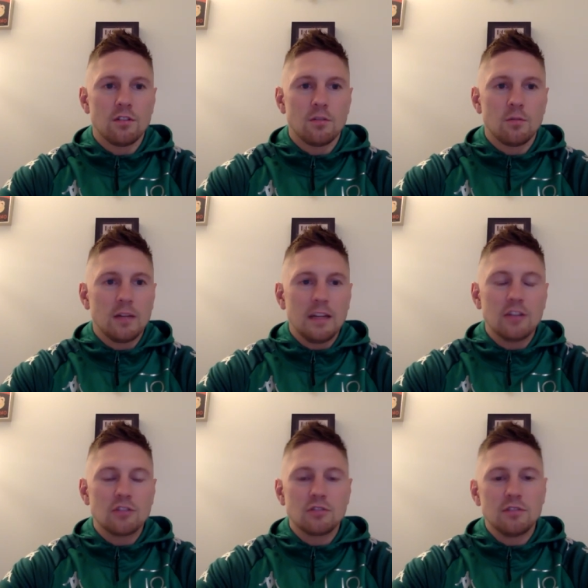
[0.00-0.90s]
what he
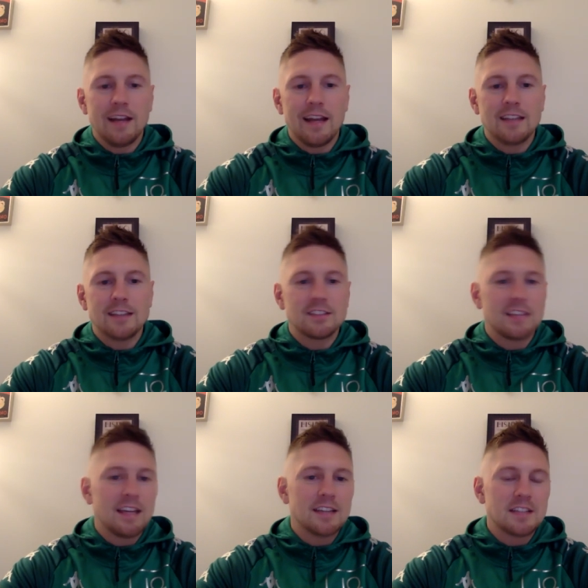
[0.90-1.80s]
doesn't realize is
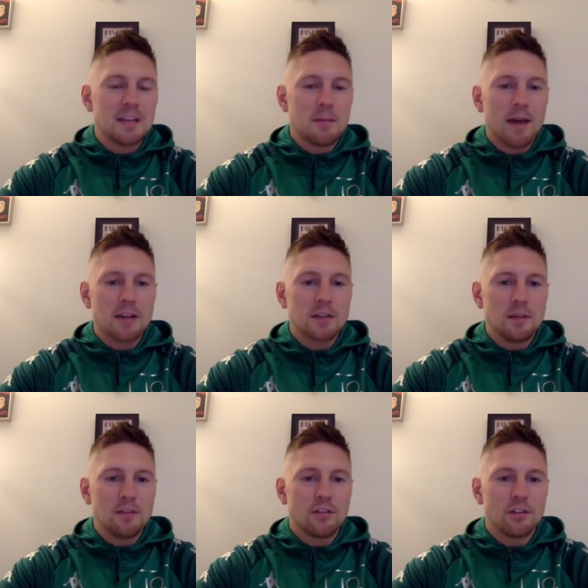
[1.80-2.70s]
he has to get past
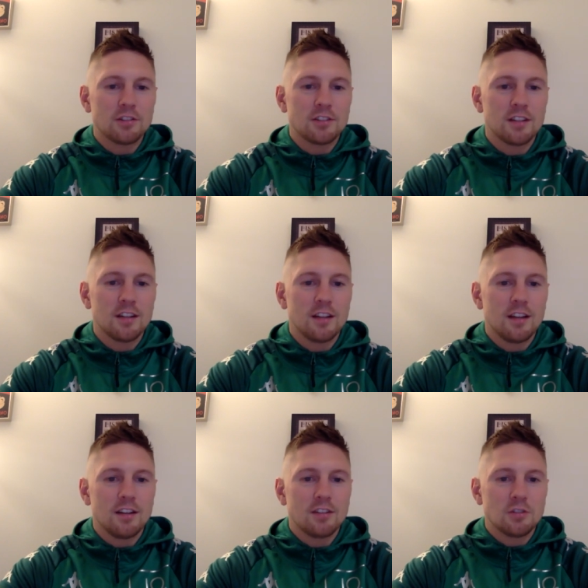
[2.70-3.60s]
me first.
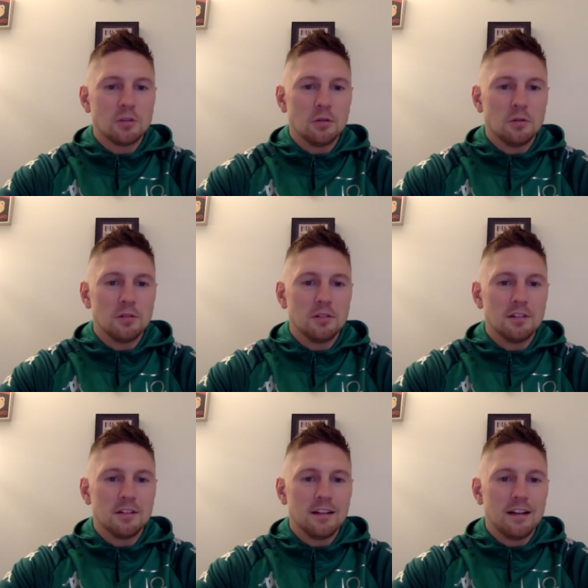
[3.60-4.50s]
So
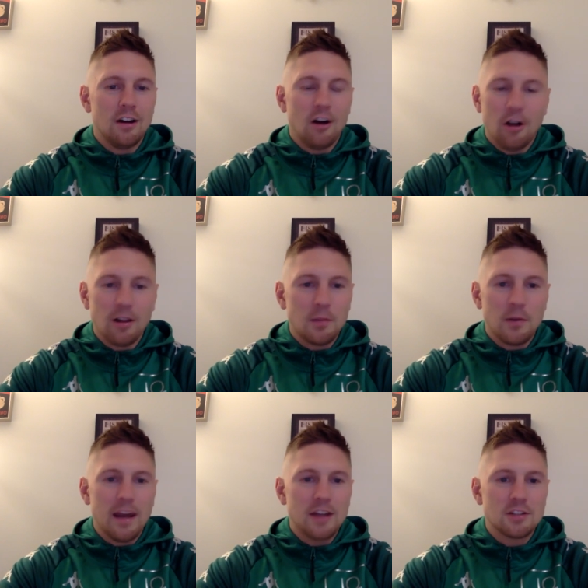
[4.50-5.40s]
all the
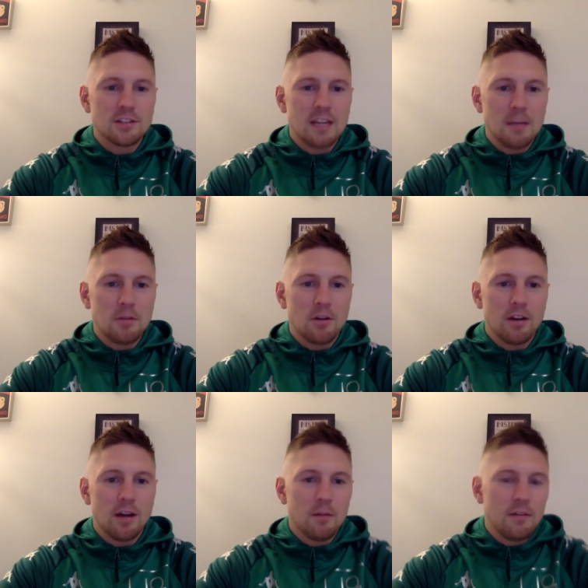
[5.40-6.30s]
pressure is heaped on
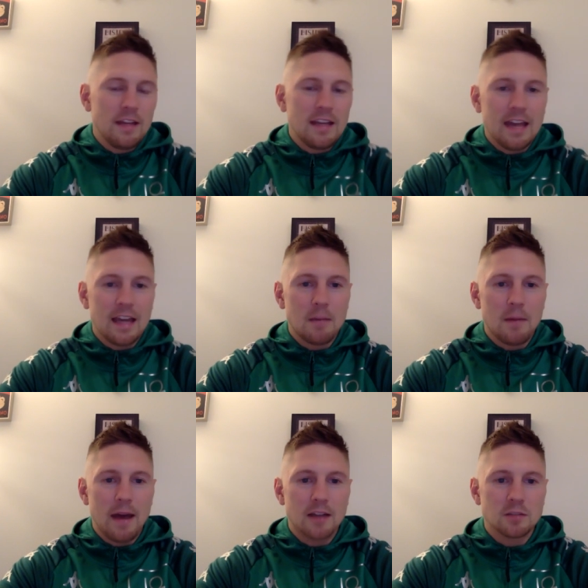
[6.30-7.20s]
him. If he can't get
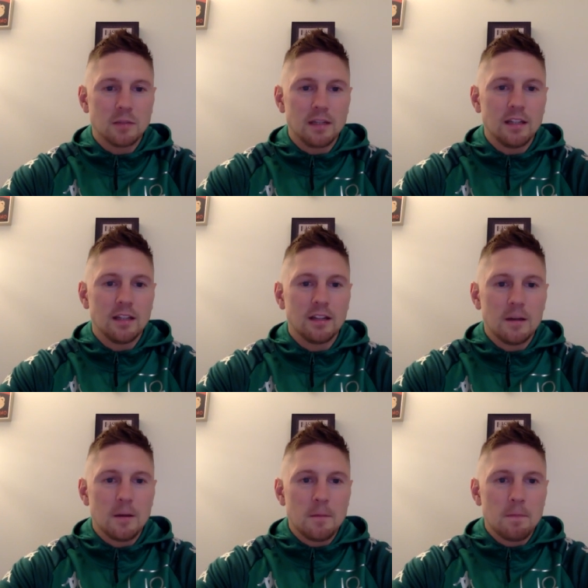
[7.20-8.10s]
past me,
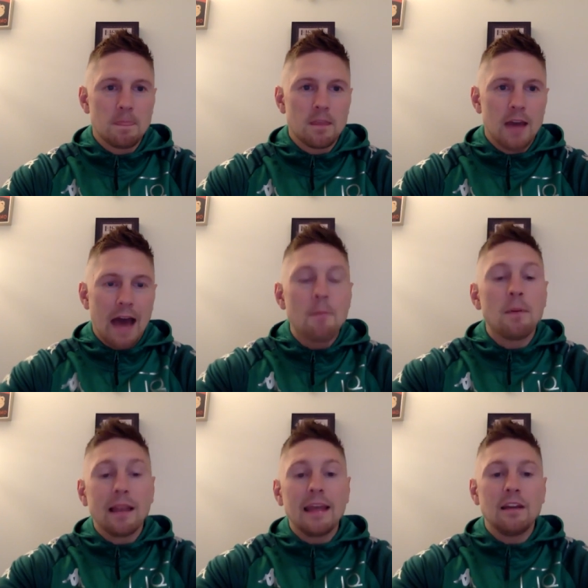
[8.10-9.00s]
I
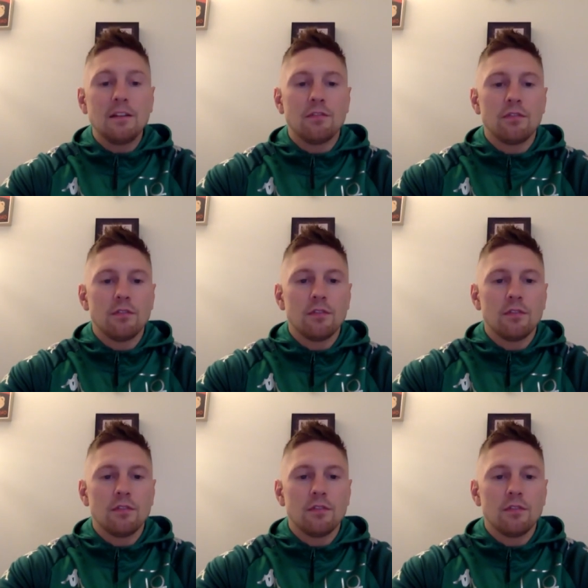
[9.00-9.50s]
believe